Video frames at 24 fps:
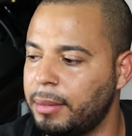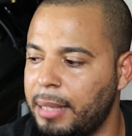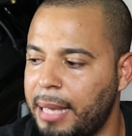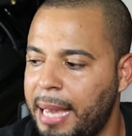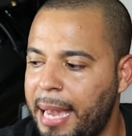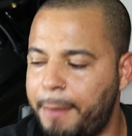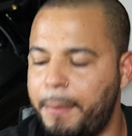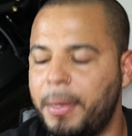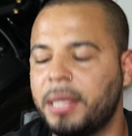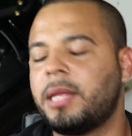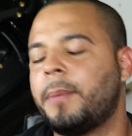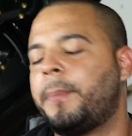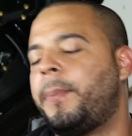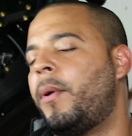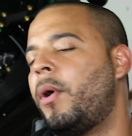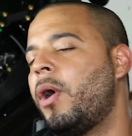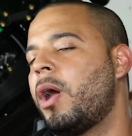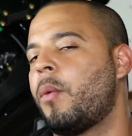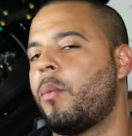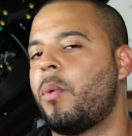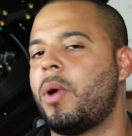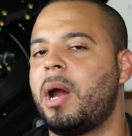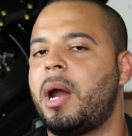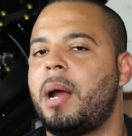I'm at the
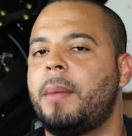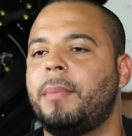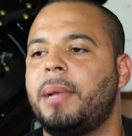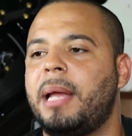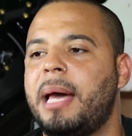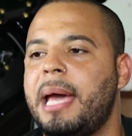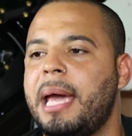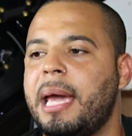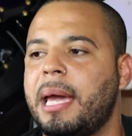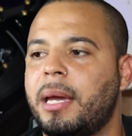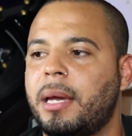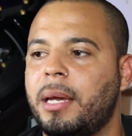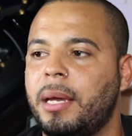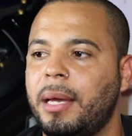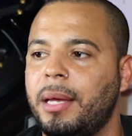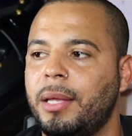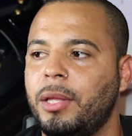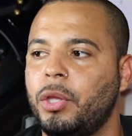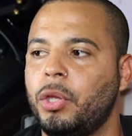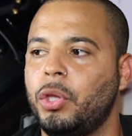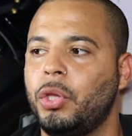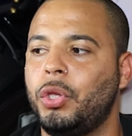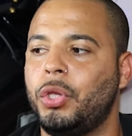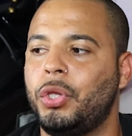point where I'm like,
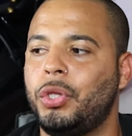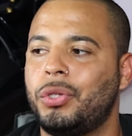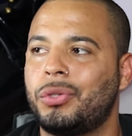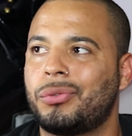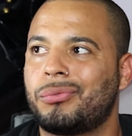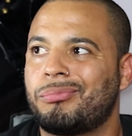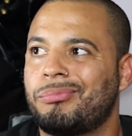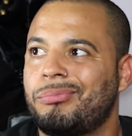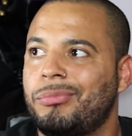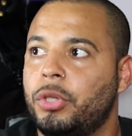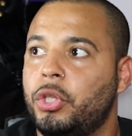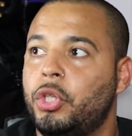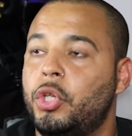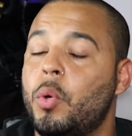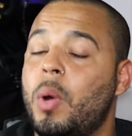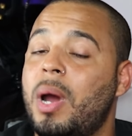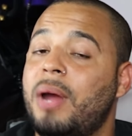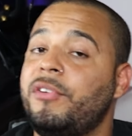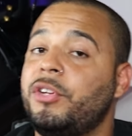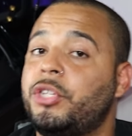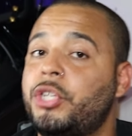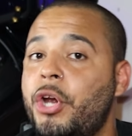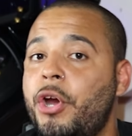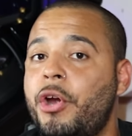do
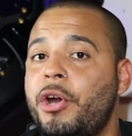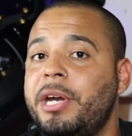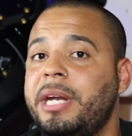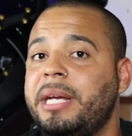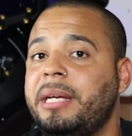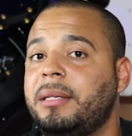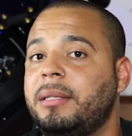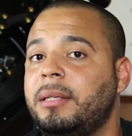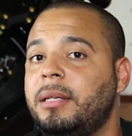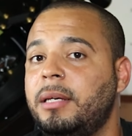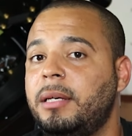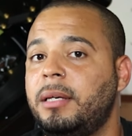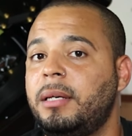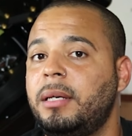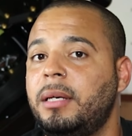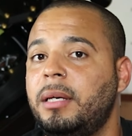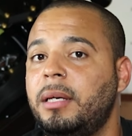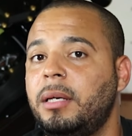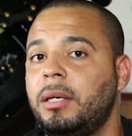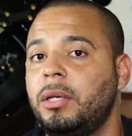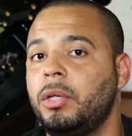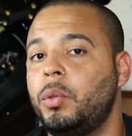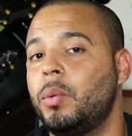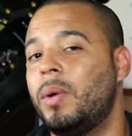I return it?
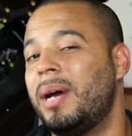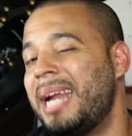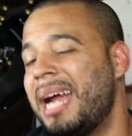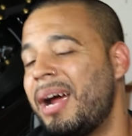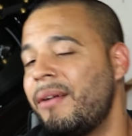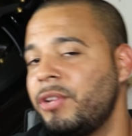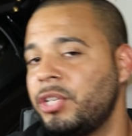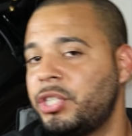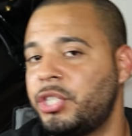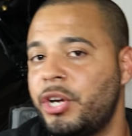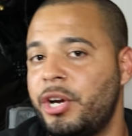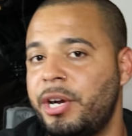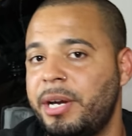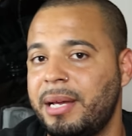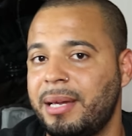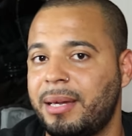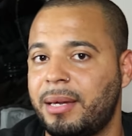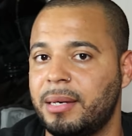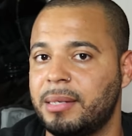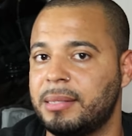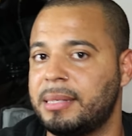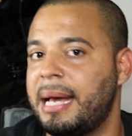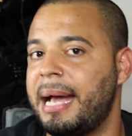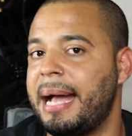Do I not return it?
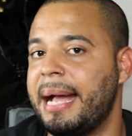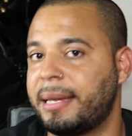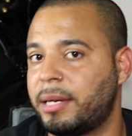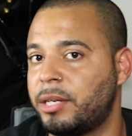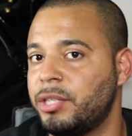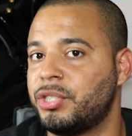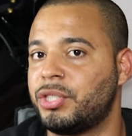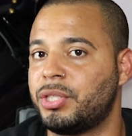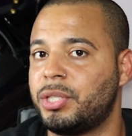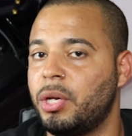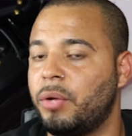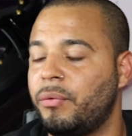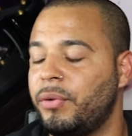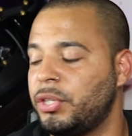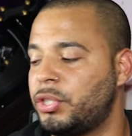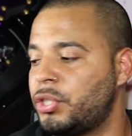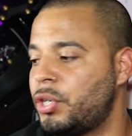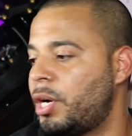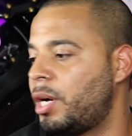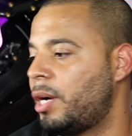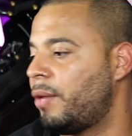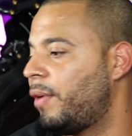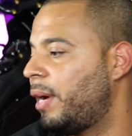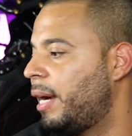Because I can still
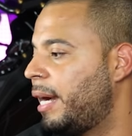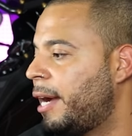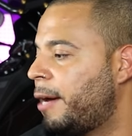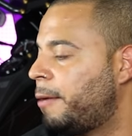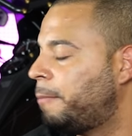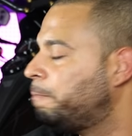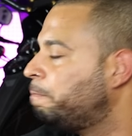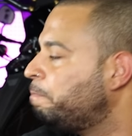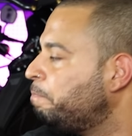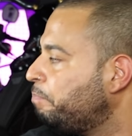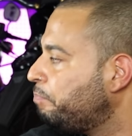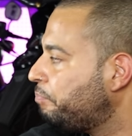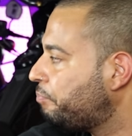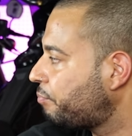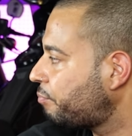return it right now.